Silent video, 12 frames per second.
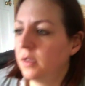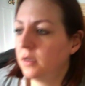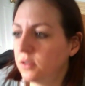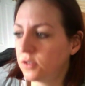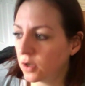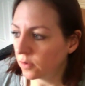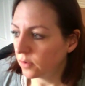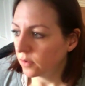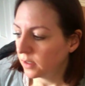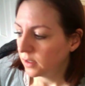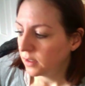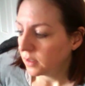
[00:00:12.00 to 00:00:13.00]
So
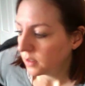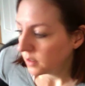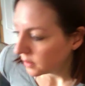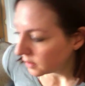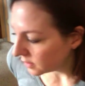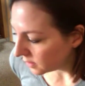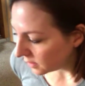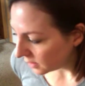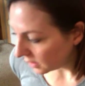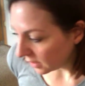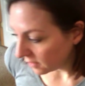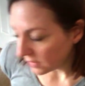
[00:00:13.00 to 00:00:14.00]

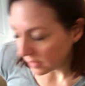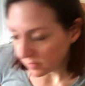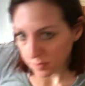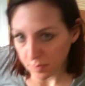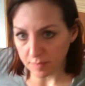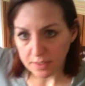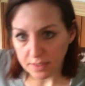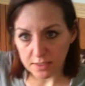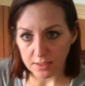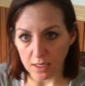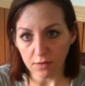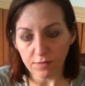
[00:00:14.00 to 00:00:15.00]
if I was by
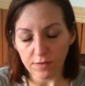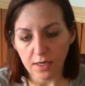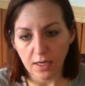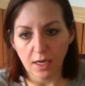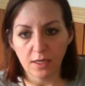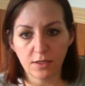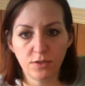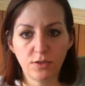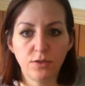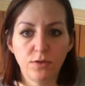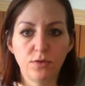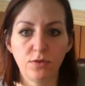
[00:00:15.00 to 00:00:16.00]
myself and I had
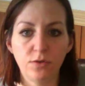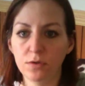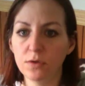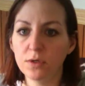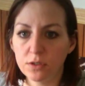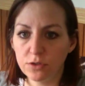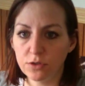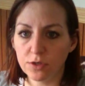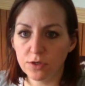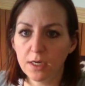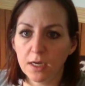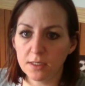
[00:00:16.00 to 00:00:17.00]
to do
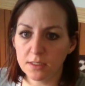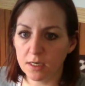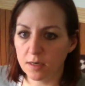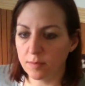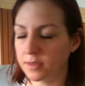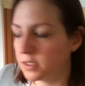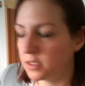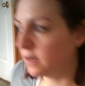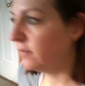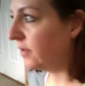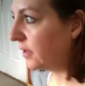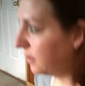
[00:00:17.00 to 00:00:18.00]
suturing and set up a sterile
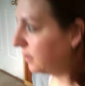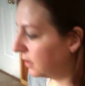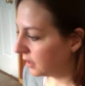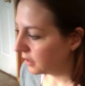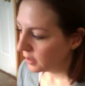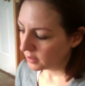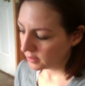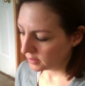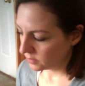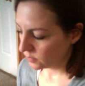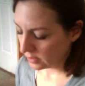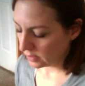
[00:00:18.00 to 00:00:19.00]
field,
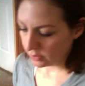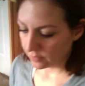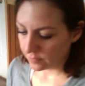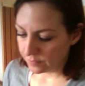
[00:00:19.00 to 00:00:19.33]
this is what I would do.